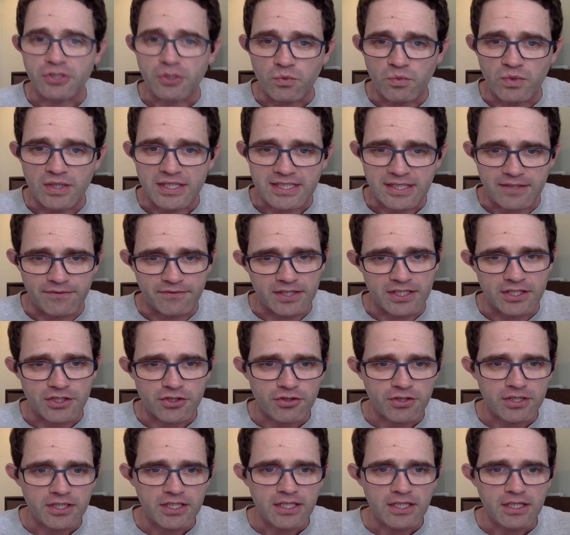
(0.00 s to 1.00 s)
risk of
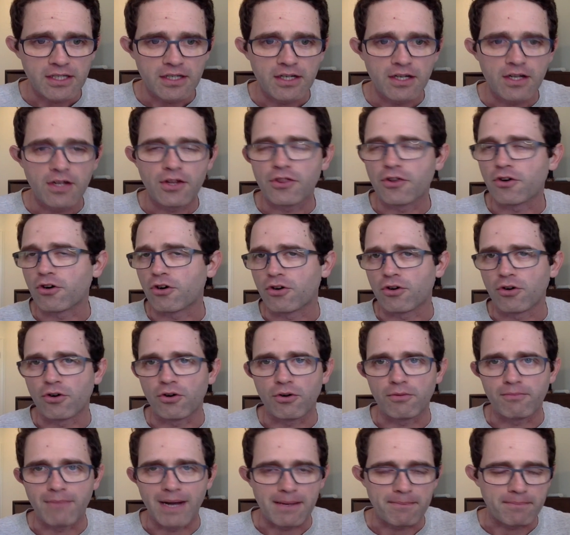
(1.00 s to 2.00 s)
injury. Their
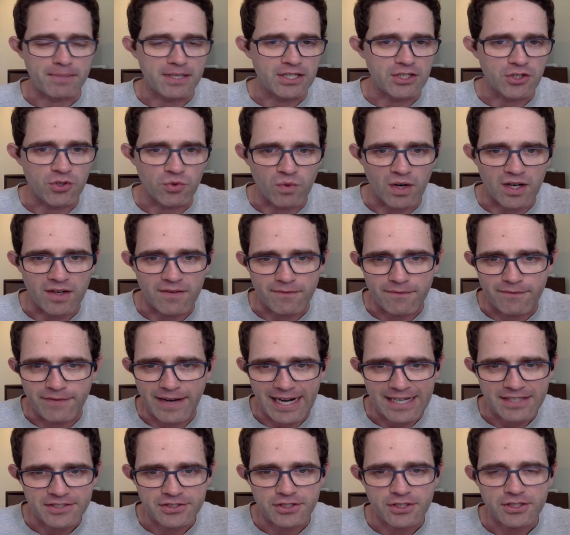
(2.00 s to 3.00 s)
goal might be to run
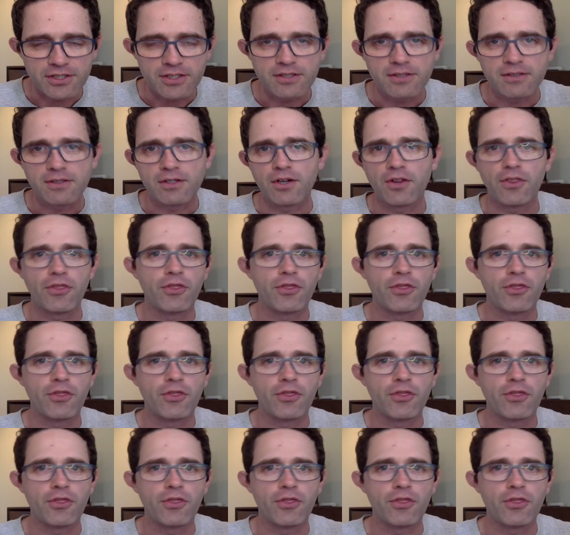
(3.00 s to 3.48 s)
faster.